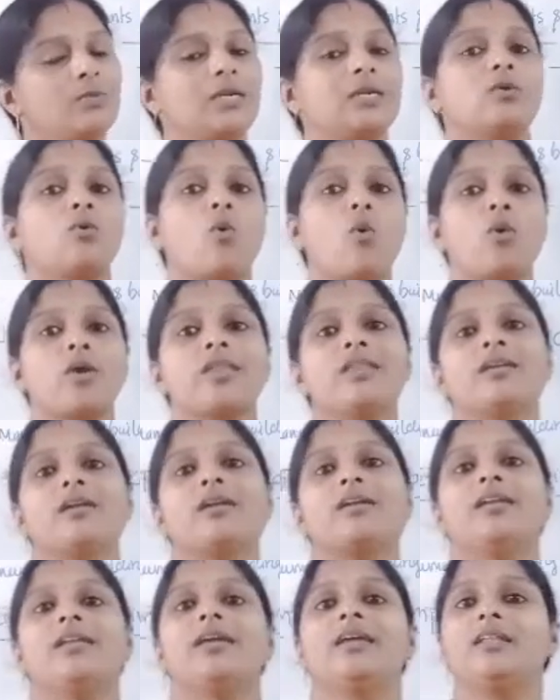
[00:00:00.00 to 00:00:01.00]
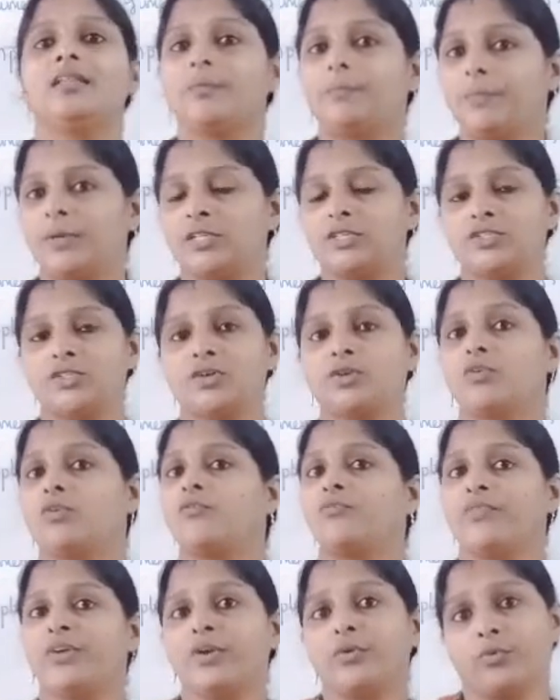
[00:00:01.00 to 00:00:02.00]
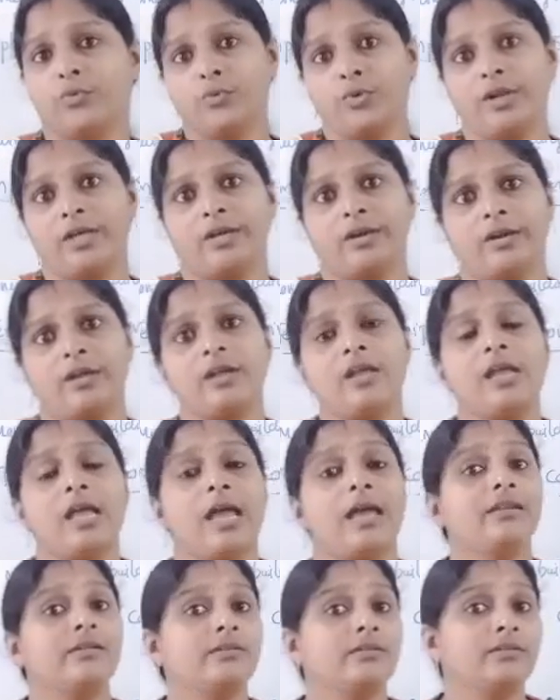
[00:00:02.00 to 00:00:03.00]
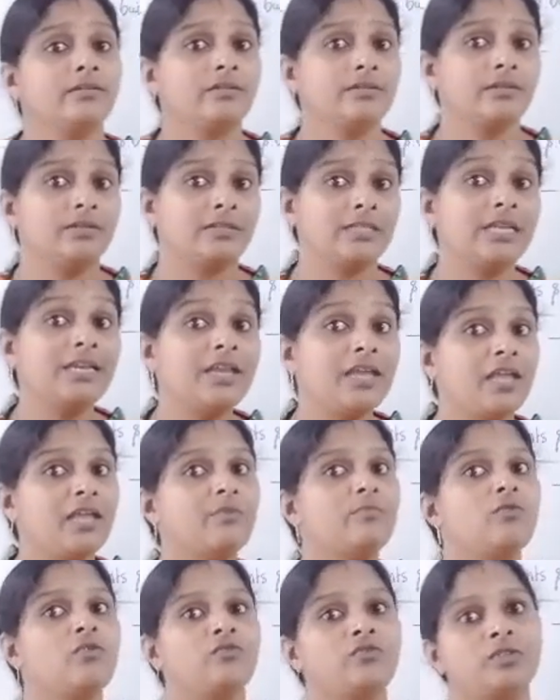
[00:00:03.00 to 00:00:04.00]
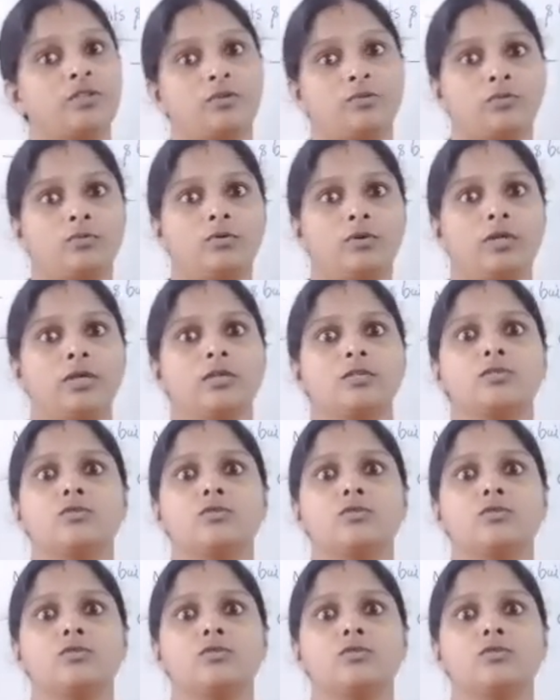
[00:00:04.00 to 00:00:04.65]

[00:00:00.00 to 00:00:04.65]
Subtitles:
one coin contained the picture of a ruler and the name of the ruler.